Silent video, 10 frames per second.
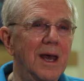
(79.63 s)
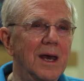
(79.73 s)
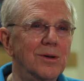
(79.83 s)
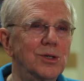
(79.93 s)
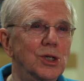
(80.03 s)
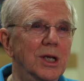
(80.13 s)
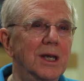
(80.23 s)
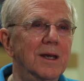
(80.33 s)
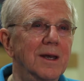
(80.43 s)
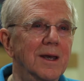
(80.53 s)

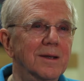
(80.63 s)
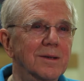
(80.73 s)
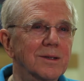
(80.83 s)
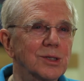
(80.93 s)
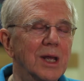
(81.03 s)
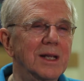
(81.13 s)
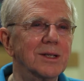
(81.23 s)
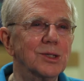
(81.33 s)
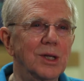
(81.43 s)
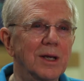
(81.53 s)
energy in
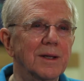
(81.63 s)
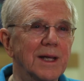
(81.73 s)
stainless steel,